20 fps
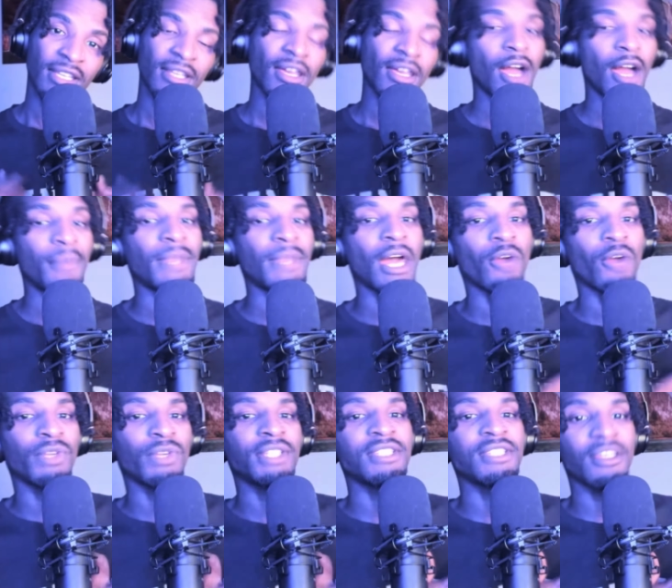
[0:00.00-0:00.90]
I'm now
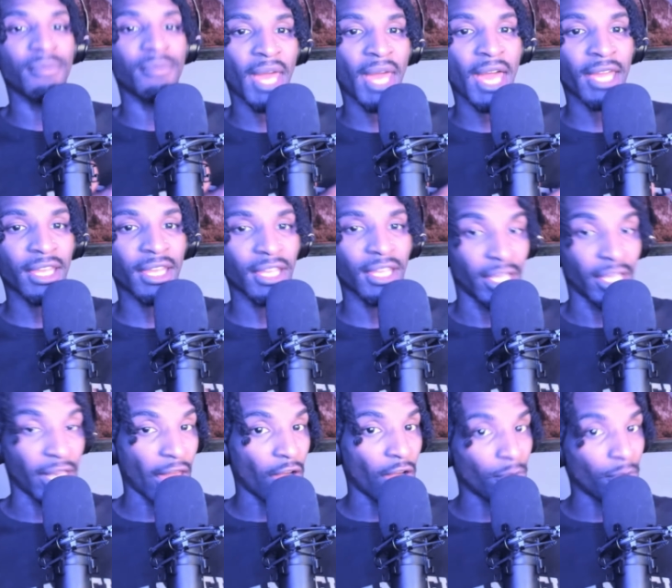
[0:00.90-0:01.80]
reaching back and
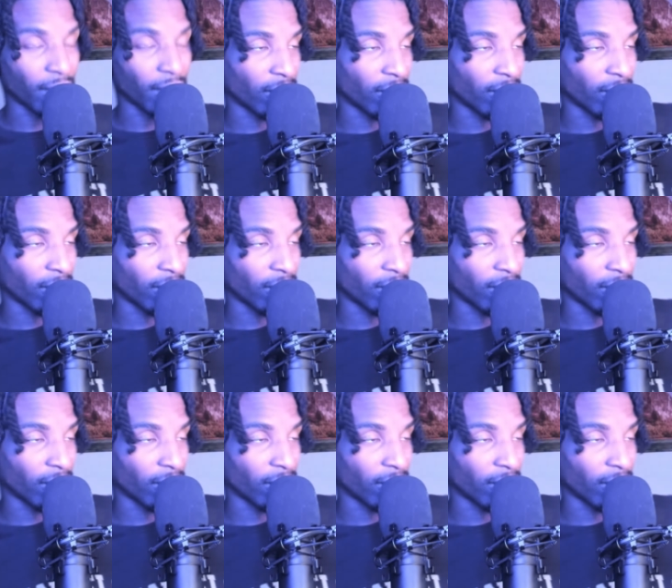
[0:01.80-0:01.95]
helping